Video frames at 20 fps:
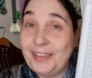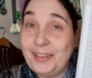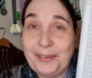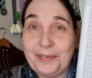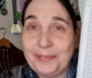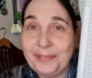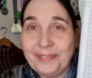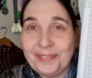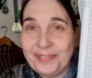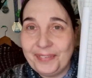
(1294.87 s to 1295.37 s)

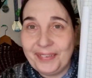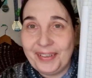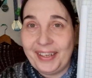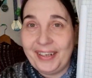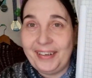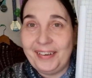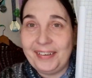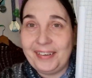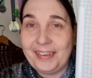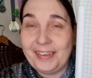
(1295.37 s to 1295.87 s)
no you
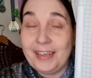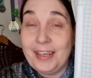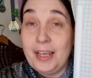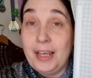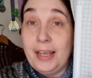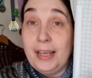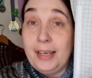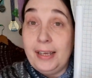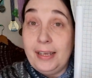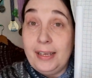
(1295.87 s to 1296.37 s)
cannot
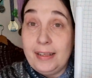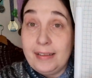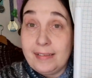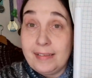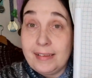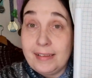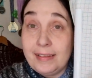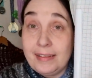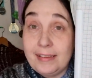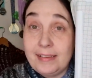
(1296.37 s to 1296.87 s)

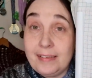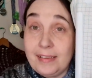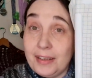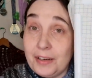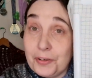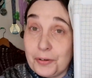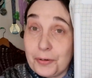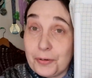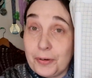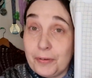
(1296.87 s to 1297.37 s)
it's in the
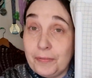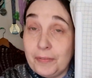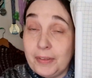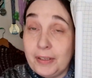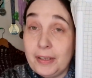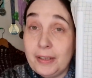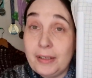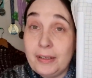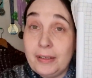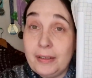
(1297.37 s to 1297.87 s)
center of
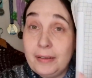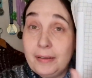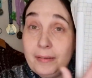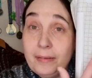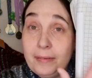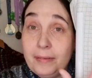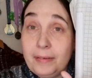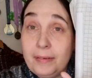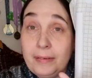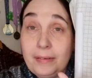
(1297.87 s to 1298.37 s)
the
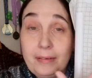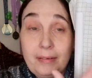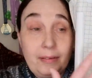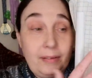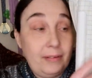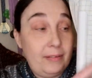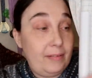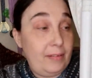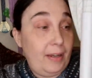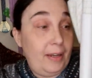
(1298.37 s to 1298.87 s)
uh,
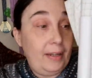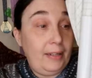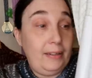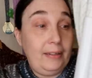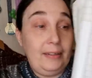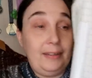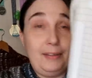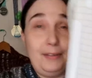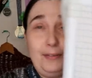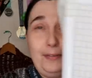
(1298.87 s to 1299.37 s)
design
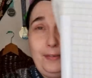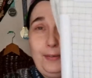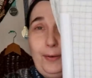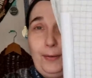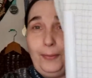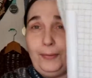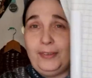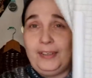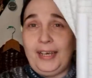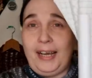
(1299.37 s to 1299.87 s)
it's
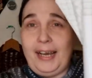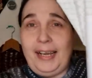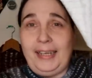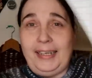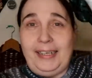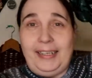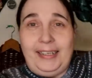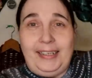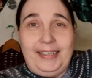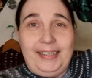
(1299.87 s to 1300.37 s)
so
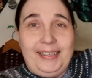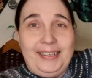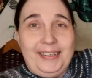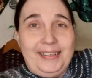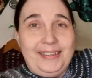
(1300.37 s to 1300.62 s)
tiny